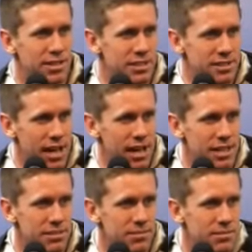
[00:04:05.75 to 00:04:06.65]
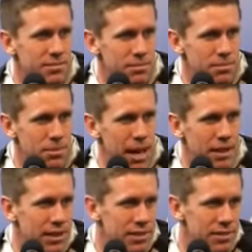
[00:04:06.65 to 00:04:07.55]
an exciting
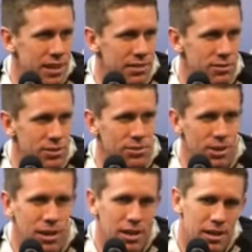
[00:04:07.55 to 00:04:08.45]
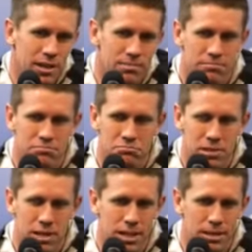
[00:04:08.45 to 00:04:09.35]
battle in itself. So
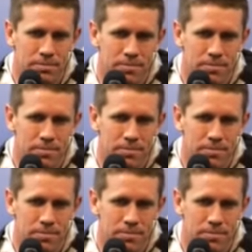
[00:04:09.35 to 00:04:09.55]
I